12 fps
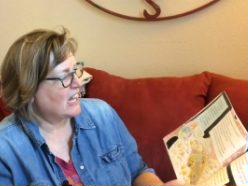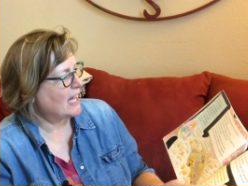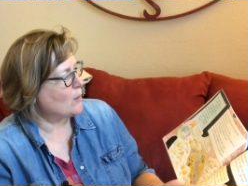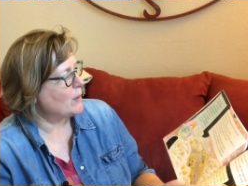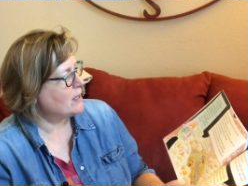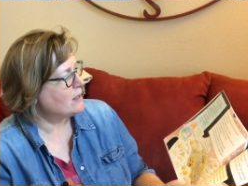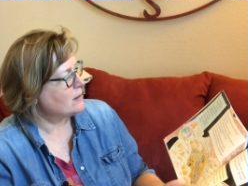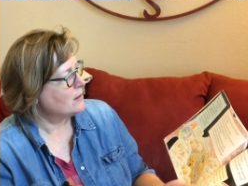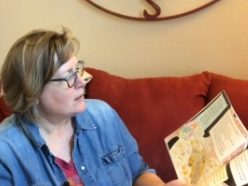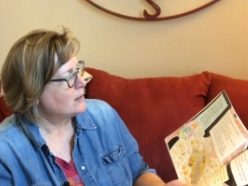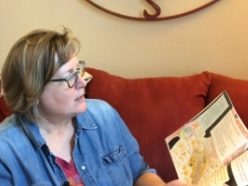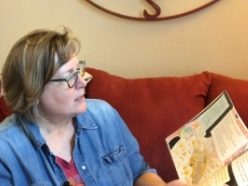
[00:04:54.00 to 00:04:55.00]
liquid.
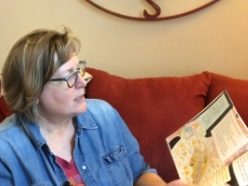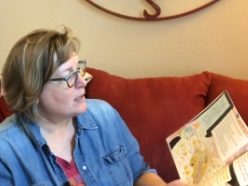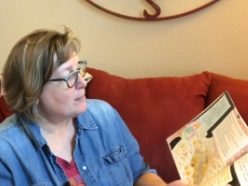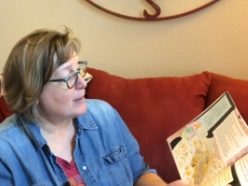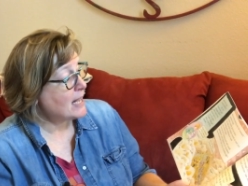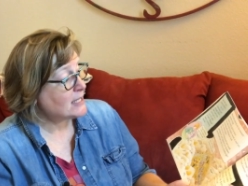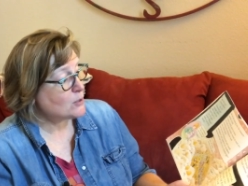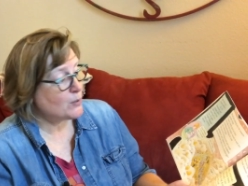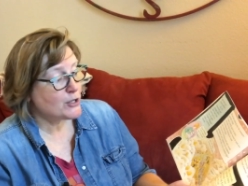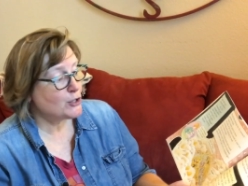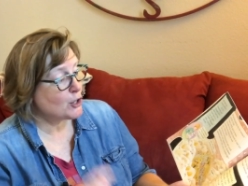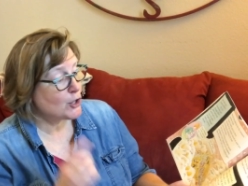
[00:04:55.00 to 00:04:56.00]
The bus
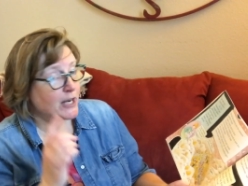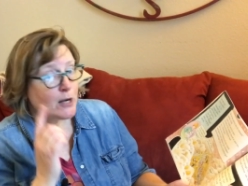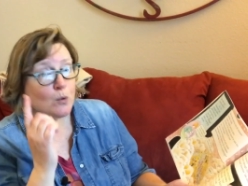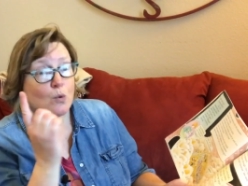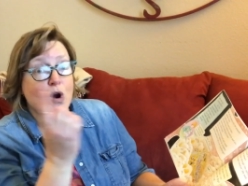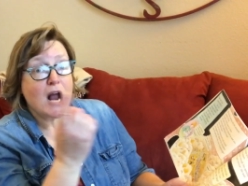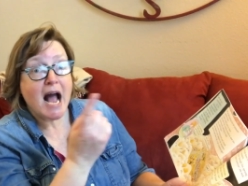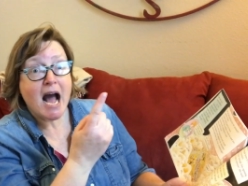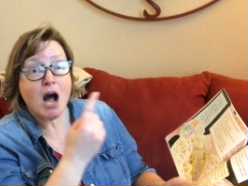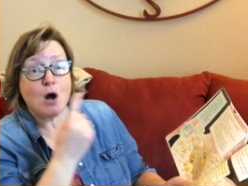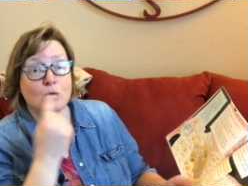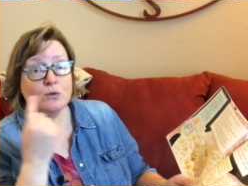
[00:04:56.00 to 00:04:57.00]
was turning
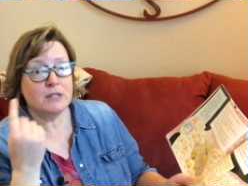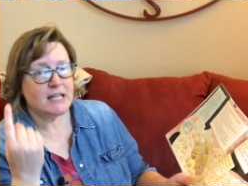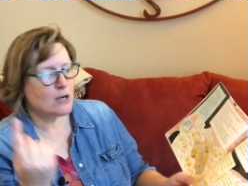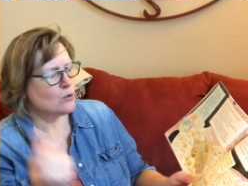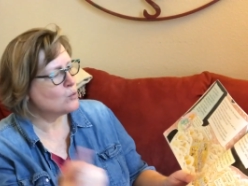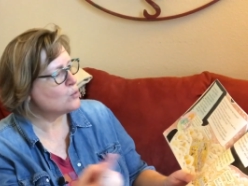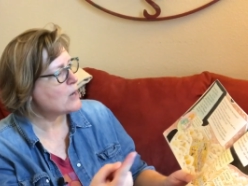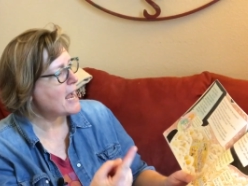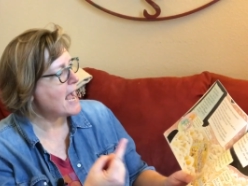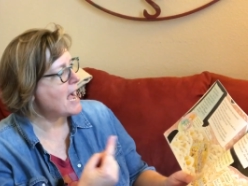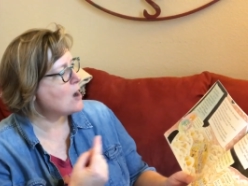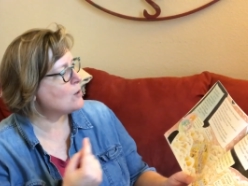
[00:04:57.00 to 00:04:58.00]
round and
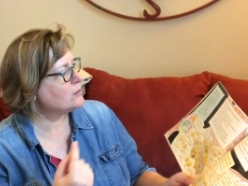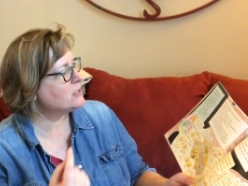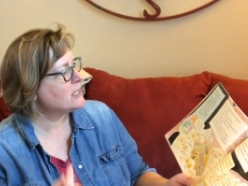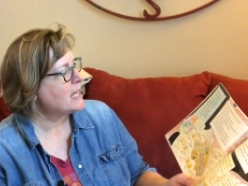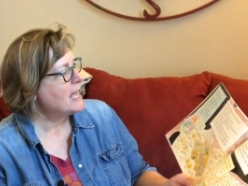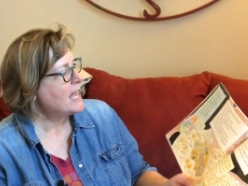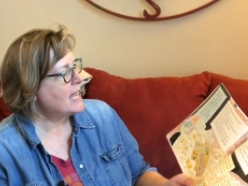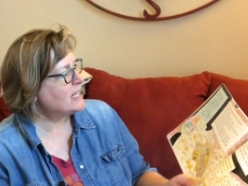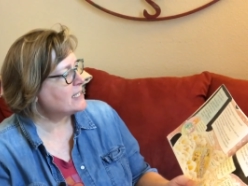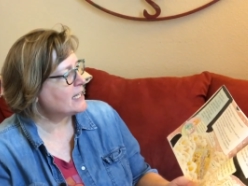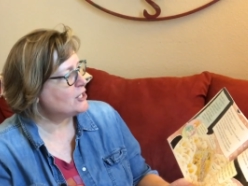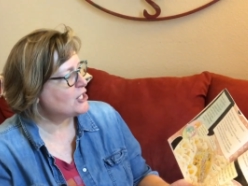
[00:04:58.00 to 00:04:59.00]
round,
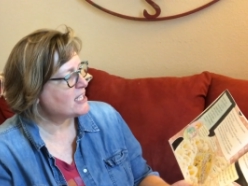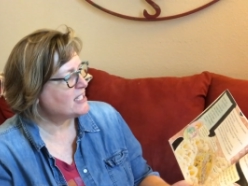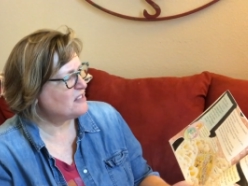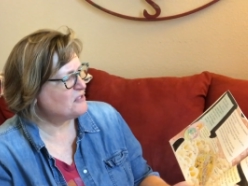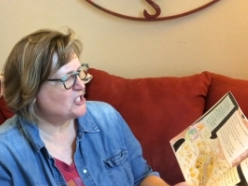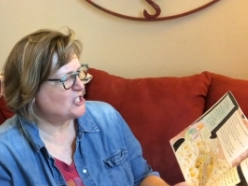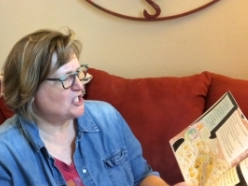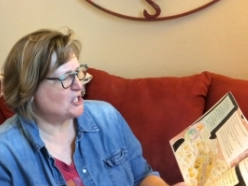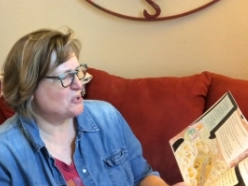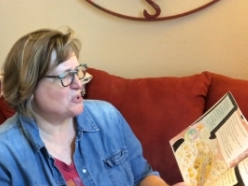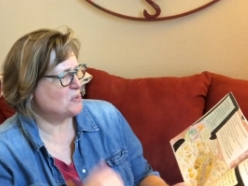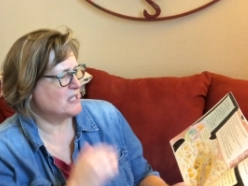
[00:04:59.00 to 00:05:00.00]
and digestive
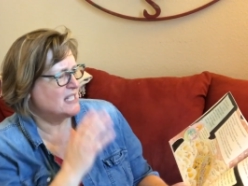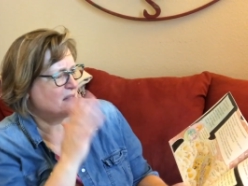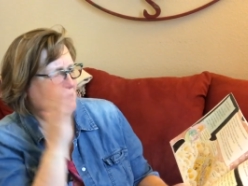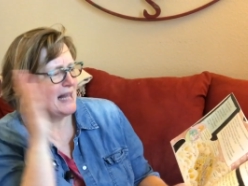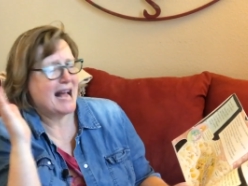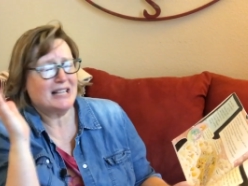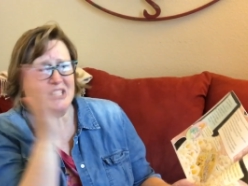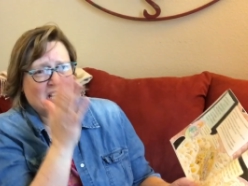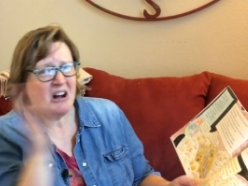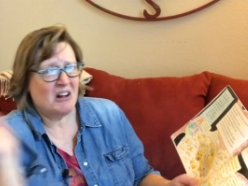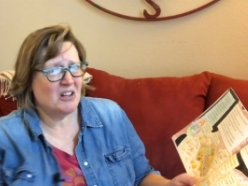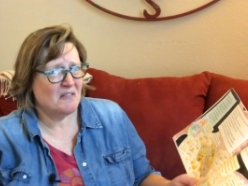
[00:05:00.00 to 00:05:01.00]
juice was
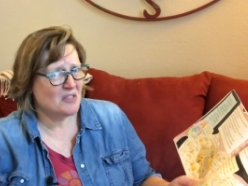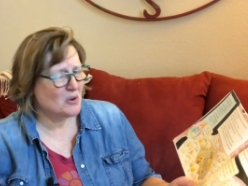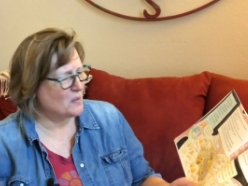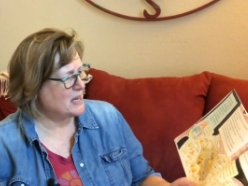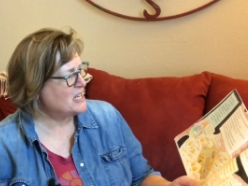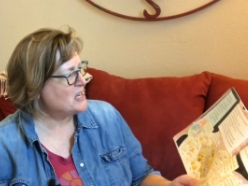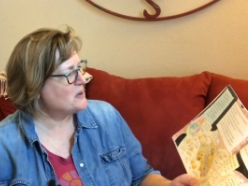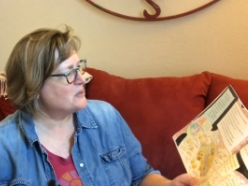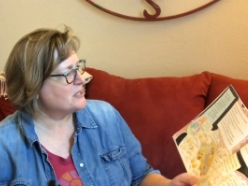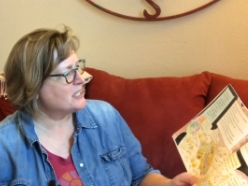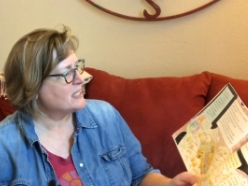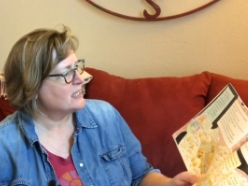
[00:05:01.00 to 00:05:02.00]
splashing all over the
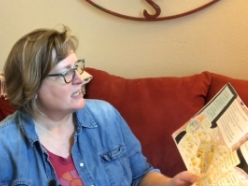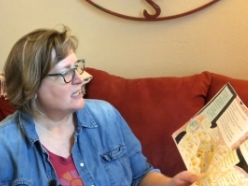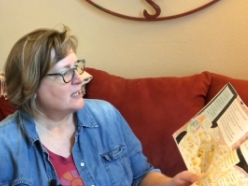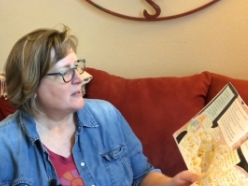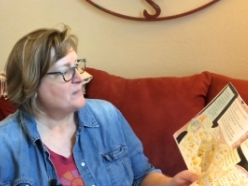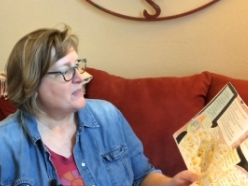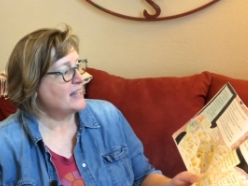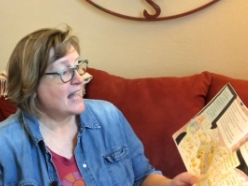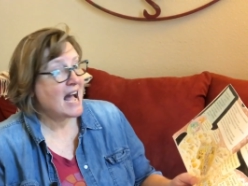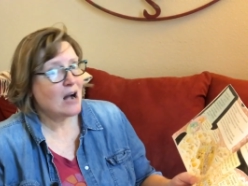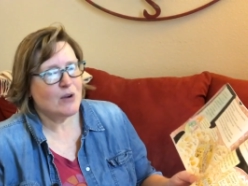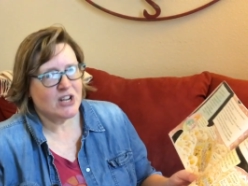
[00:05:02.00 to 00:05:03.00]
windows.
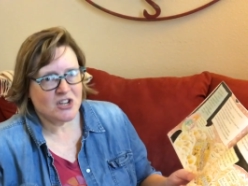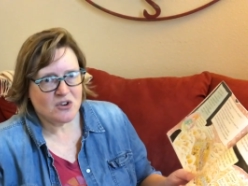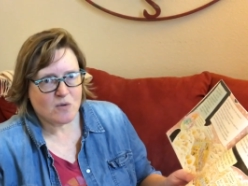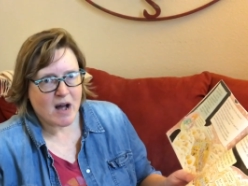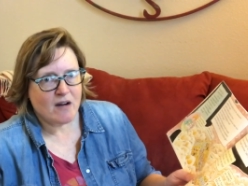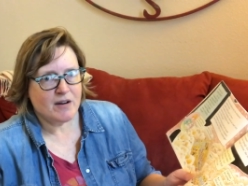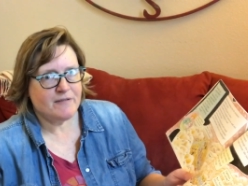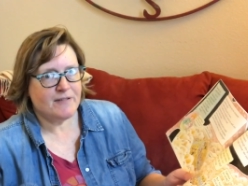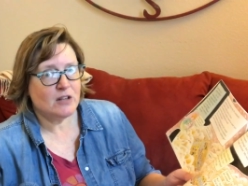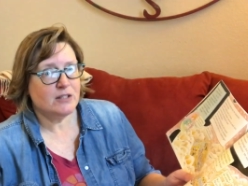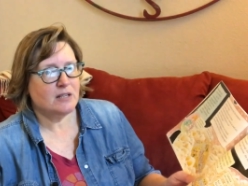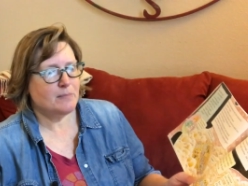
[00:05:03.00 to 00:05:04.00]
Now he knew how it
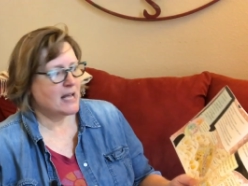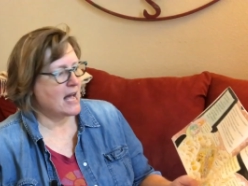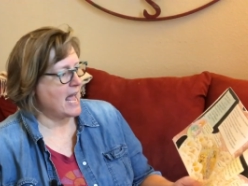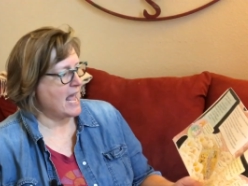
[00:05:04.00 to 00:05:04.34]
felt to be a